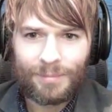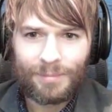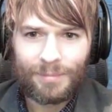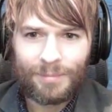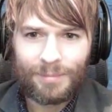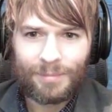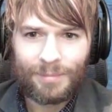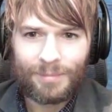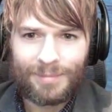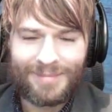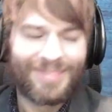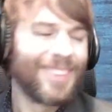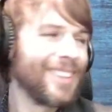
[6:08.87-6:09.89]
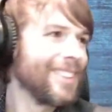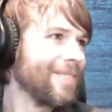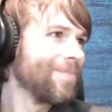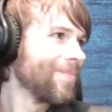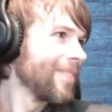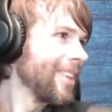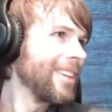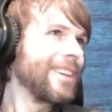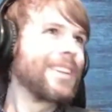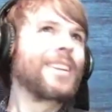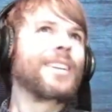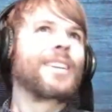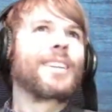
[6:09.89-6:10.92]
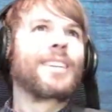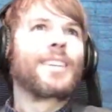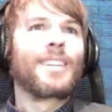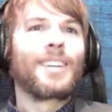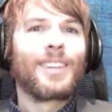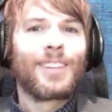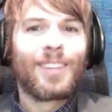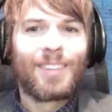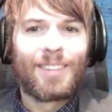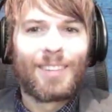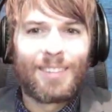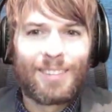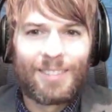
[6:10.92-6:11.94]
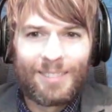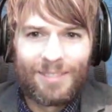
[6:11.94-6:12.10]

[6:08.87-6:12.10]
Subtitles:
No words are spoken by the person on screen.